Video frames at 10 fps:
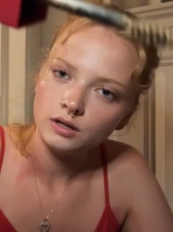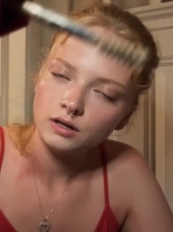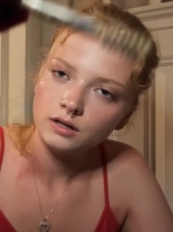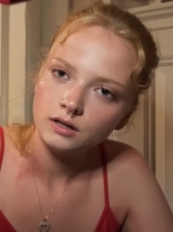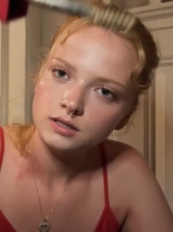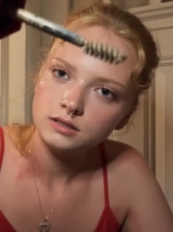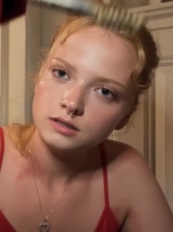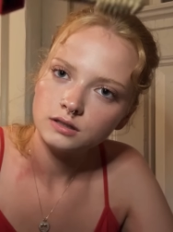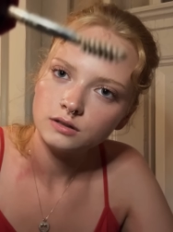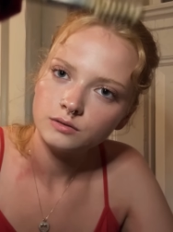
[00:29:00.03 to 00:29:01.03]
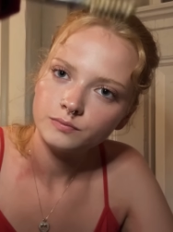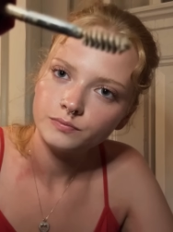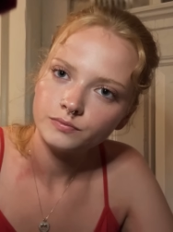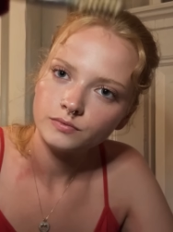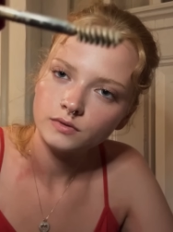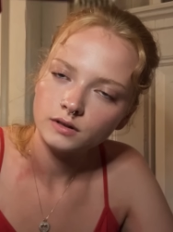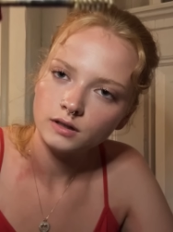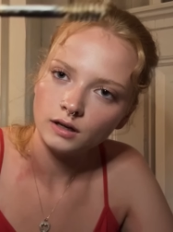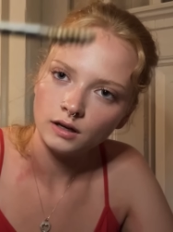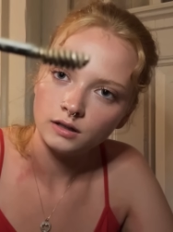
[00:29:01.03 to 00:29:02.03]
look nice on you.
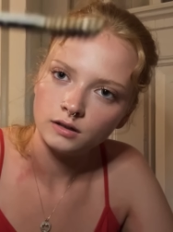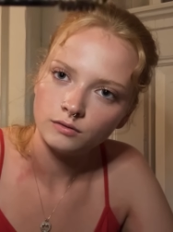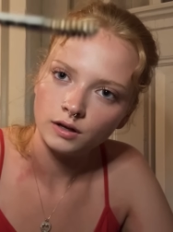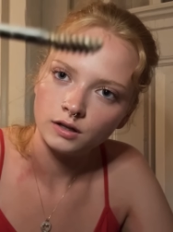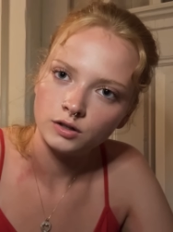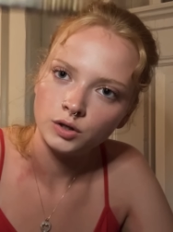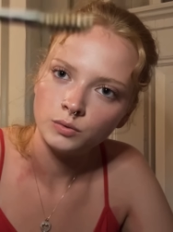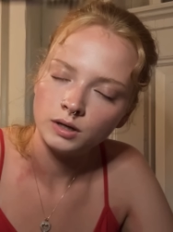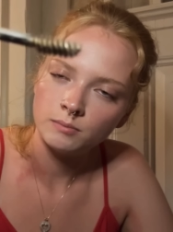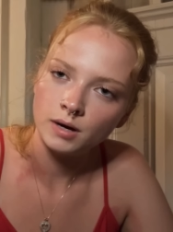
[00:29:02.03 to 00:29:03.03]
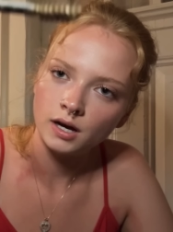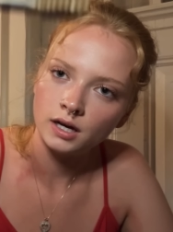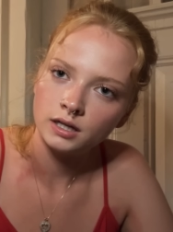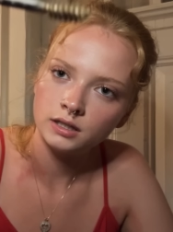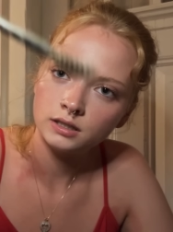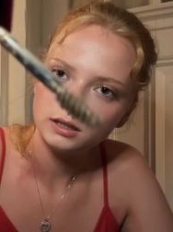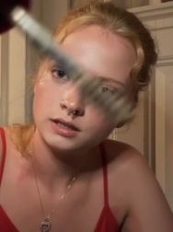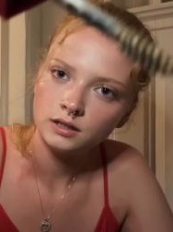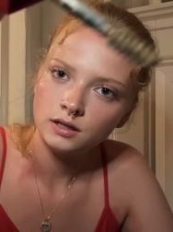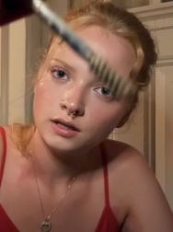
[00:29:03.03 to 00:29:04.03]
Kind of had you in mind
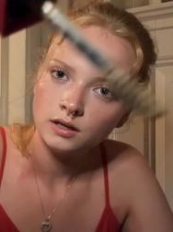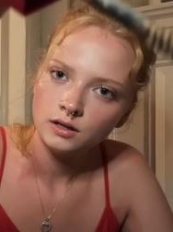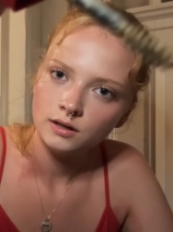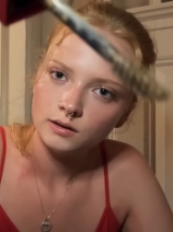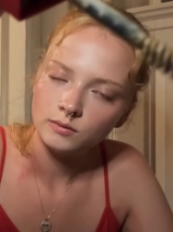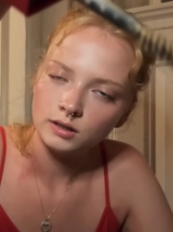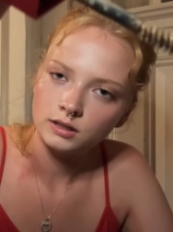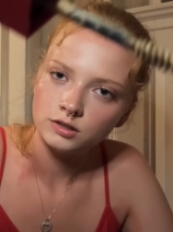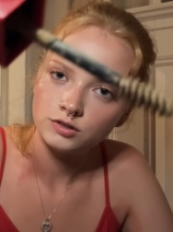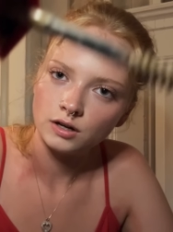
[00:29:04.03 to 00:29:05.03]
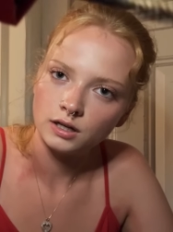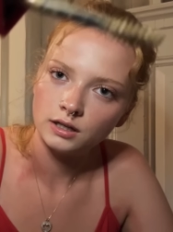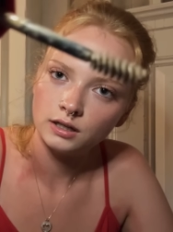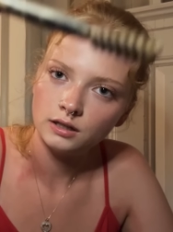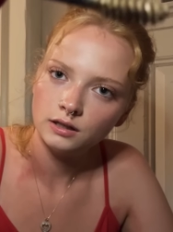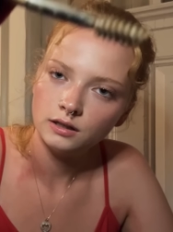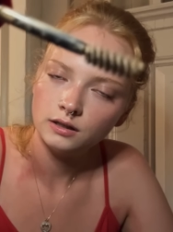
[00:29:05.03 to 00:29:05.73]
when I tried it,